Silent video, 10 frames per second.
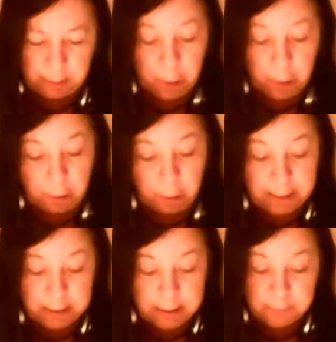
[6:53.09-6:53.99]
or
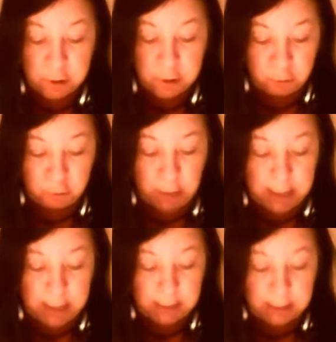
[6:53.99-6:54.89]
better, to
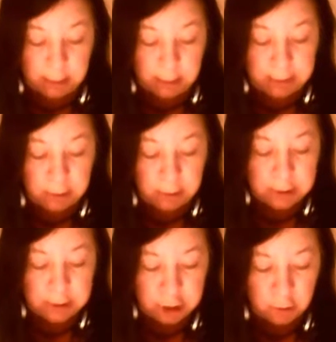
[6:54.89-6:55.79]
ride there, because the
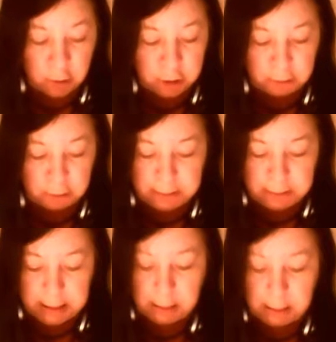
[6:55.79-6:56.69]
show should be
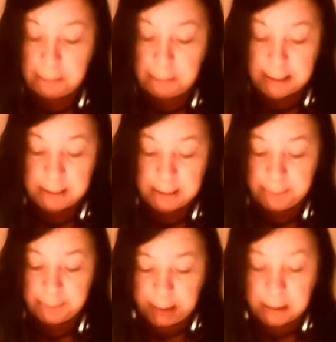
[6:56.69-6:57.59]
taking place
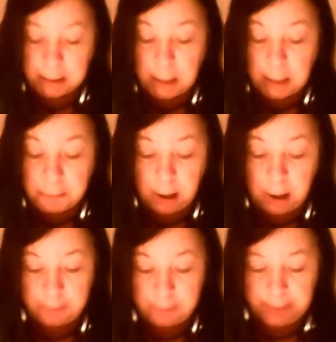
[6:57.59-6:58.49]
in the Cabral
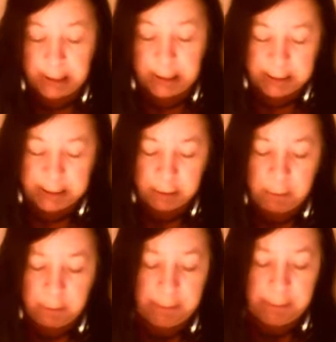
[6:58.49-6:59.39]
in
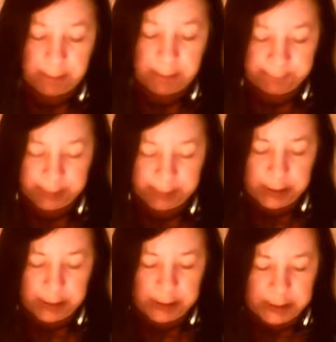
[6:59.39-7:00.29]
Tatuapé,
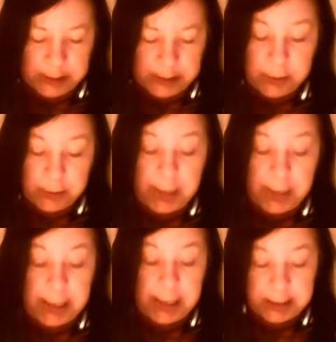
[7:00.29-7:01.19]
Zona
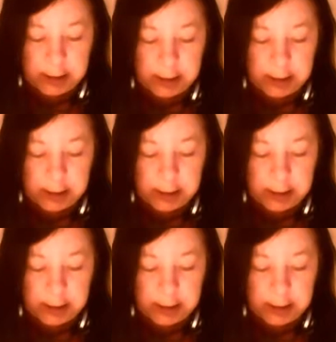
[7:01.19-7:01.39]
Leste,